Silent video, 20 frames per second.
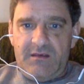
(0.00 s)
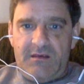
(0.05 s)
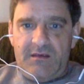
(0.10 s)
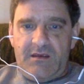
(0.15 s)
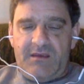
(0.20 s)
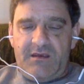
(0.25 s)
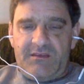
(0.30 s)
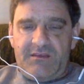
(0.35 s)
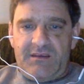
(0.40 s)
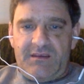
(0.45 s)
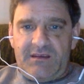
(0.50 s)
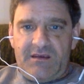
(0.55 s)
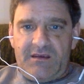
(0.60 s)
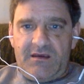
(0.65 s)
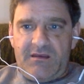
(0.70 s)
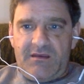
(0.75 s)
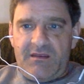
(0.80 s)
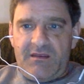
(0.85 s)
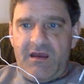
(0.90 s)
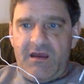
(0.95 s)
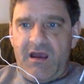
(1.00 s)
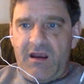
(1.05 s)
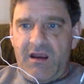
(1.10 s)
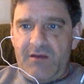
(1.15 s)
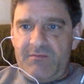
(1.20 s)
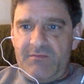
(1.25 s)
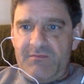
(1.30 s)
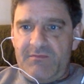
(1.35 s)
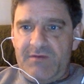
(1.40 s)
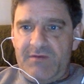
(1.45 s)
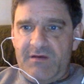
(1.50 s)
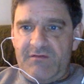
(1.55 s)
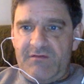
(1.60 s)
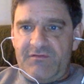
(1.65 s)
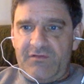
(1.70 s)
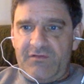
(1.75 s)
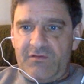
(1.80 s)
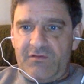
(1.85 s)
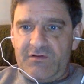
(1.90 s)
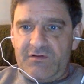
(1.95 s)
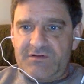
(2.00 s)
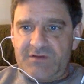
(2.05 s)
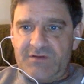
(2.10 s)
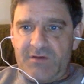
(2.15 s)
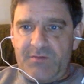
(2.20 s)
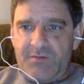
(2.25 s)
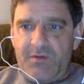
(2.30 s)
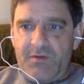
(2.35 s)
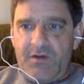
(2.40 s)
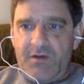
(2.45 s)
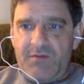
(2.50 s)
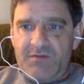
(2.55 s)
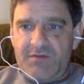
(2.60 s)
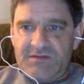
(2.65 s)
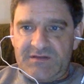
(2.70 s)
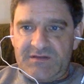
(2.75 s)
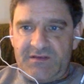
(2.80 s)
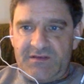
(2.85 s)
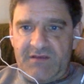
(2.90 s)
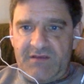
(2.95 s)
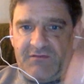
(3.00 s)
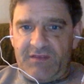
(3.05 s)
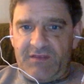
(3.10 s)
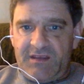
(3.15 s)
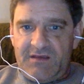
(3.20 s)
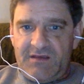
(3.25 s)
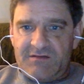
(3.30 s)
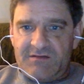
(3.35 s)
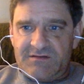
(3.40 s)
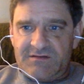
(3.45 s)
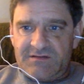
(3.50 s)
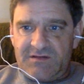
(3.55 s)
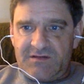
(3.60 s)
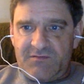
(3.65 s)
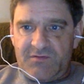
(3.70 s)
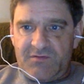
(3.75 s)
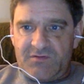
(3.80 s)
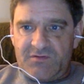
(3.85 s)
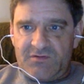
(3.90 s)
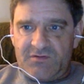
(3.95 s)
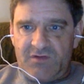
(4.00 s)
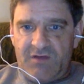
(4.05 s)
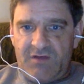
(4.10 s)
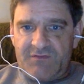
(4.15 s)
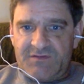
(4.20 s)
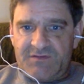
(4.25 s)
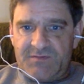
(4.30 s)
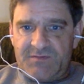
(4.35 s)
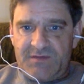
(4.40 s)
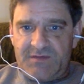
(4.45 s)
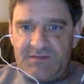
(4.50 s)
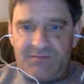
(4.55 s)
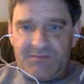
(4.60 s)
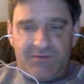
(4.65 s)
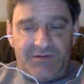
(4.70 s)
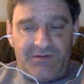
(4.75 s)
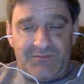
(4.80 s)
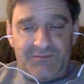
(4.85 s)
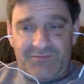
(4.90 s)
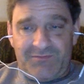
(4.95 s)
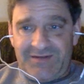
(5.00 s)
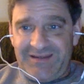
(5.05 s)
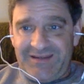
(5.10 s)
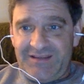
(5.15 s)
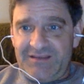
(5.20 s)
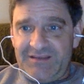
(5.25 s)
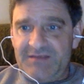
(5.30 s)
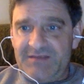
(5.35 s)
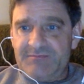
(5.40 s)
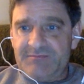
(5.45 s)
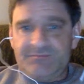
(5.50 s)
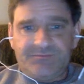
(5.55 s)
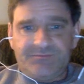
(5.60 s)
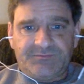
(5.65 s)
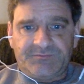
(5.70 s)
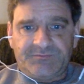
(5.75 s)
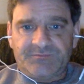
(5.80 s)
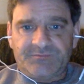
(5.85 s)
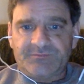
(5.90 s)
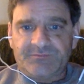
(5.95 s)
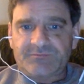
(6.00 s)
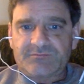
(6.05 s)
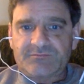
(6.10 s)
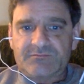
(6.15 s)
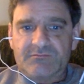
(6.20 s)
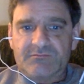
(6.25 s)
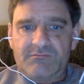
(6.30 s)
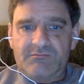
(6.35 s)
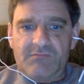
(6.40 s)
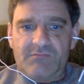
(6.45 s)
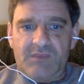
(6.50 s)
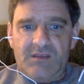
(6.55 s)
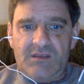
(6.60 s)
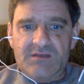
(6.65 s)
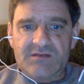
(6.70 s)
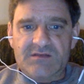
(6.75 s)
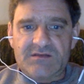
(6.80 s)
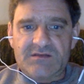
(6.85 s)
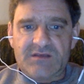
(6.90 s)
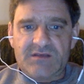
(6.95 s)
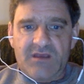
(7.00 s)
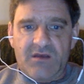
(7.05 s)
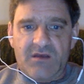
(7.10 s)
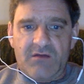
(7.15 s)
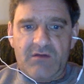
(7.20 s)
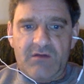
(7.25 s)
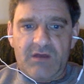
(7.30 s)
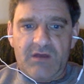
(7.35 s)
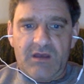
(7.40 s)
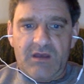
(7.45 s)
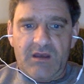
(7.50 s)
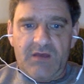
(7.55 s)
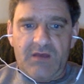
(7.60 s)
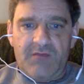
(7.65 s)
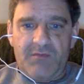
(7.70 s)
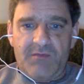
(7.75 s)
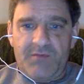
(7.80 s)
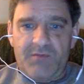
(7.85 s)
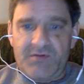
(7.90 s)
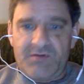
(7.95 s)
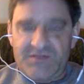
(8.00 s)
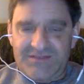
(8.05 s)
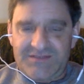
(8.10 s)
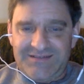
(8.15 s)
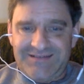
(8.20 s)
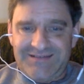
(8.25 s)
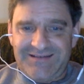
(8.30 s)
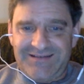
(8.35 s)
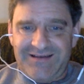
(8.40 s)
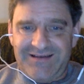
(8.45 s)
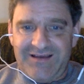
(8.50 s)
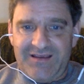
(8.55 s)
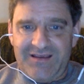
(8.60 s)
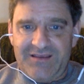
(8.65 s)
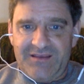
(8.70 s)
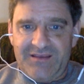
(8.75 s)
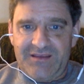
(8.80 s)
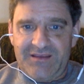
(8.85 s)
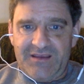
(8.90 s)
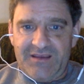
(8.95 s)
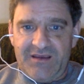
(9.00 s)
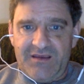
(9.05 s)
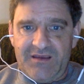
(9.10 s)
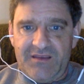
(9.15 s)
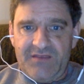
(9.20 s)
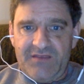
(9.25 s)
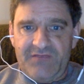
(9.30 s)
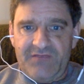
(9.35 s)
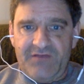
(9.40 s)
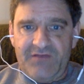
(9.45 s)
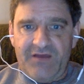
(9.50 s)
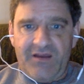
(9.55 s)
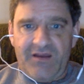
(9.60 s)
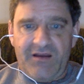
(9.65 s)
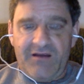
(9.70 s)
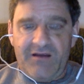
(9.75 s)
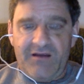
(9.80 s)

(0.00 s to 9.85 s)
I think the higher floors are apartments and everything else is commercial office space beneath it. So a person did die in the fire,